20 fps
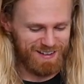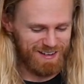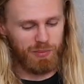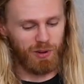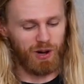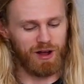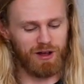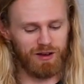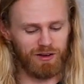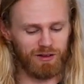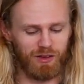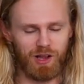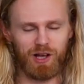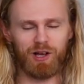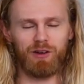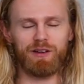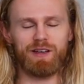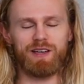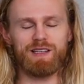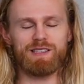but
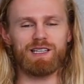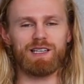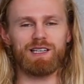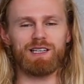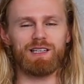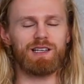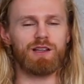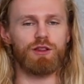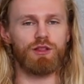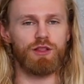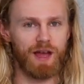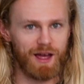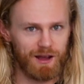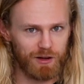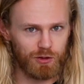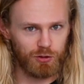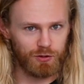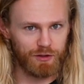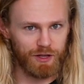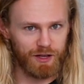luckily it didn't get
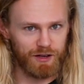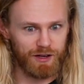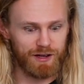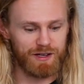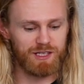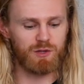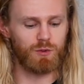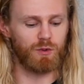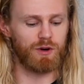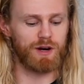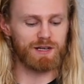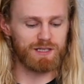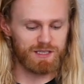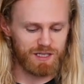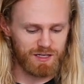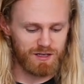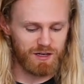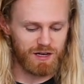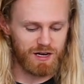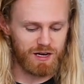that cold that night to where I
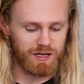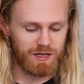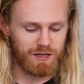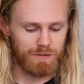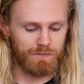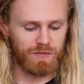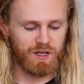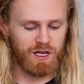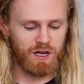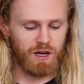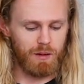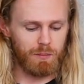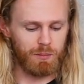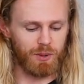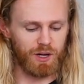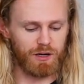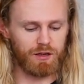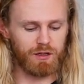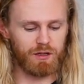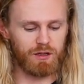didn't need it.
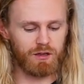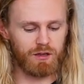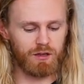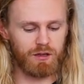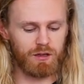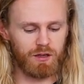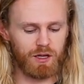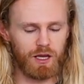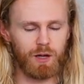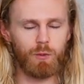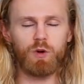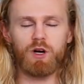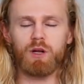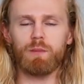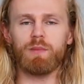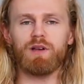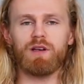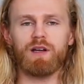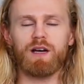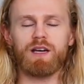But it would
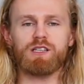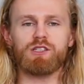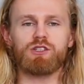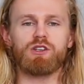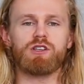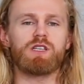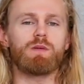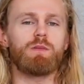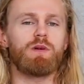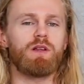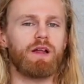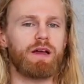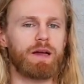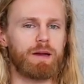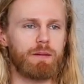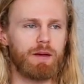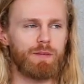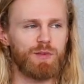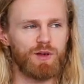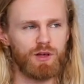have been nice just to be
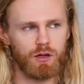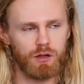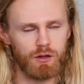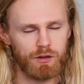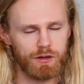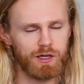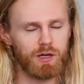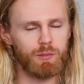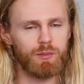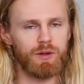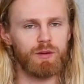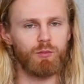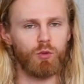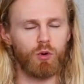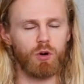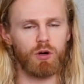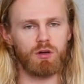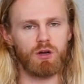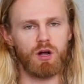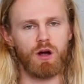like maybe a little bit
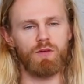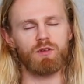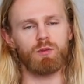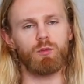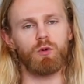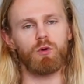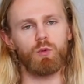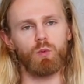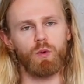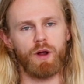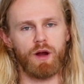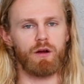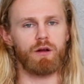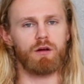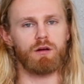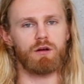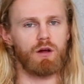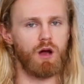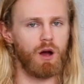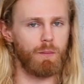more comfortable
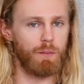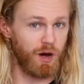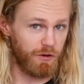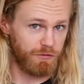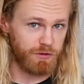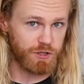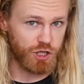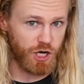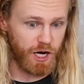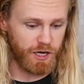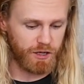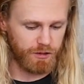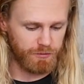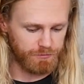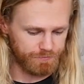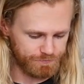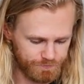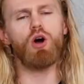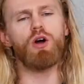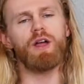wearing a puffy
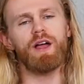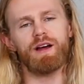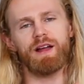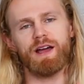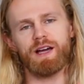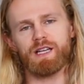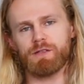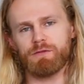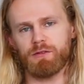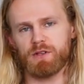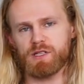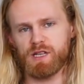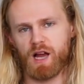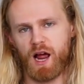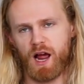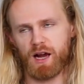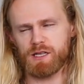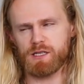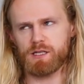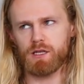jacket. Oh yeah, and as for
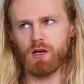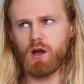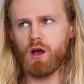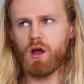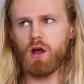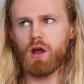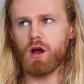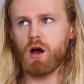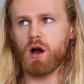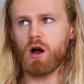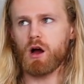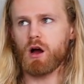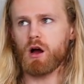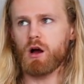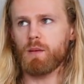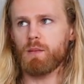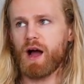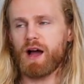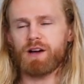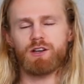socks,
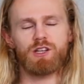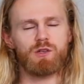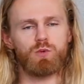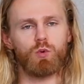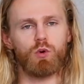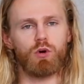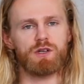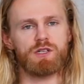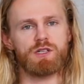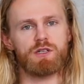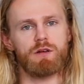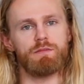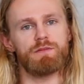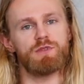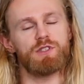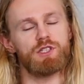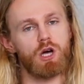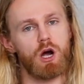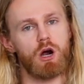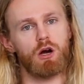I just wore
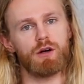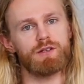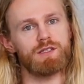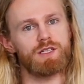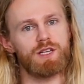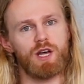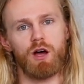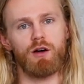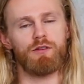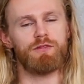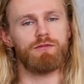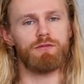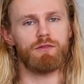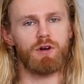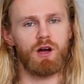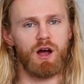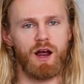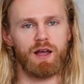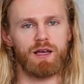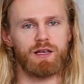some darn
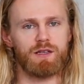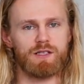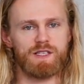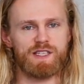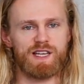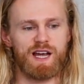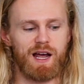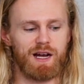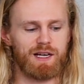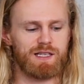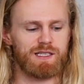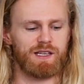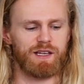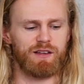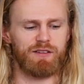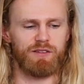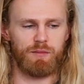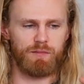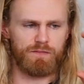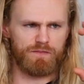tough hiking socks,
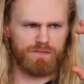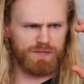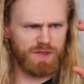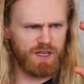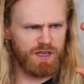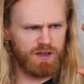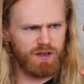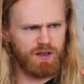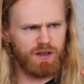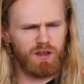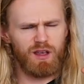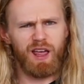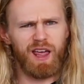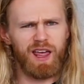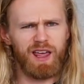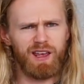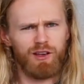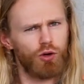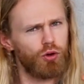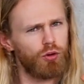like the
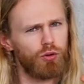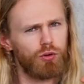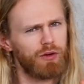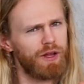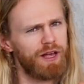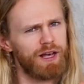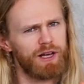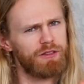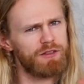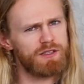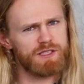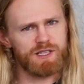ankle length